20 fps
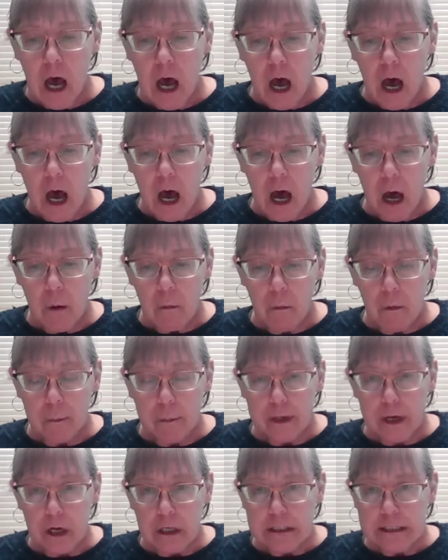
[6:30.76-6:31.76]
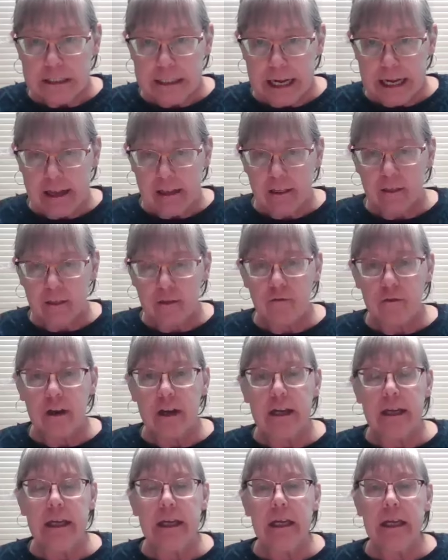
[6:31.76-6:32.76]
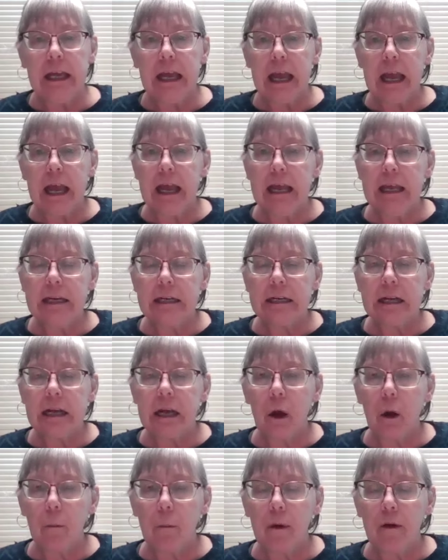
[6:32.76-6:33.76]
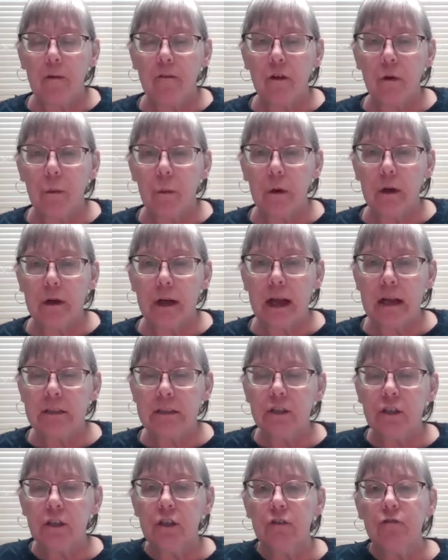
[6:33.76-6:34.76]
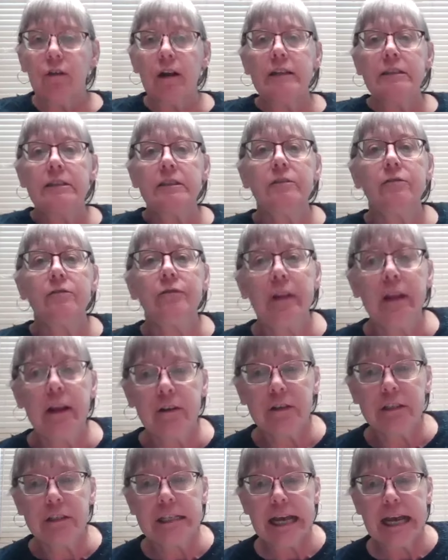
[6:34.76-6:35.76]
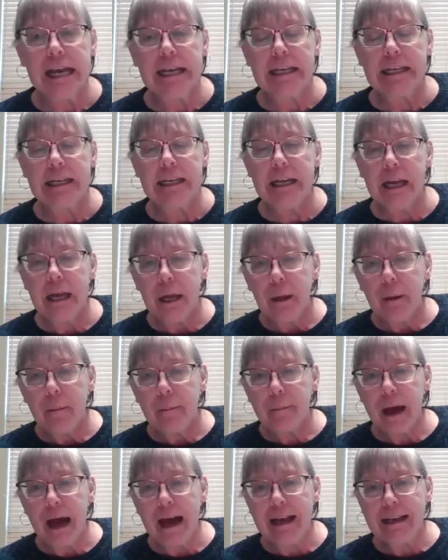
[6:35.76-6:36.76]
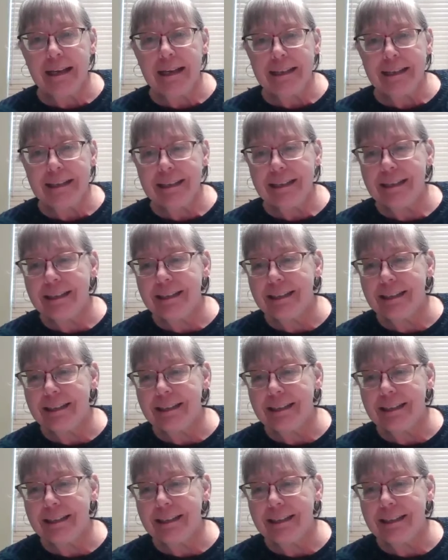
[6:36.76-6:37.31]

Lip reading: We'll be on day 3, and I hope everyone has a good rest of their day. Bye.